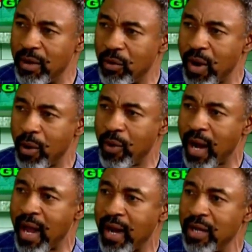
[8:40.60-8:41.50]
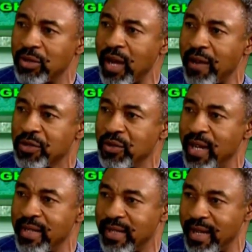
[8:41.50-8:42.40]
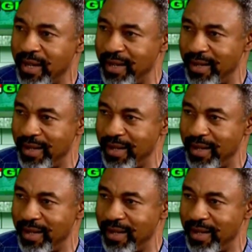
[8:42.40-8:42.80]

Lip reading: We're likely to have students there.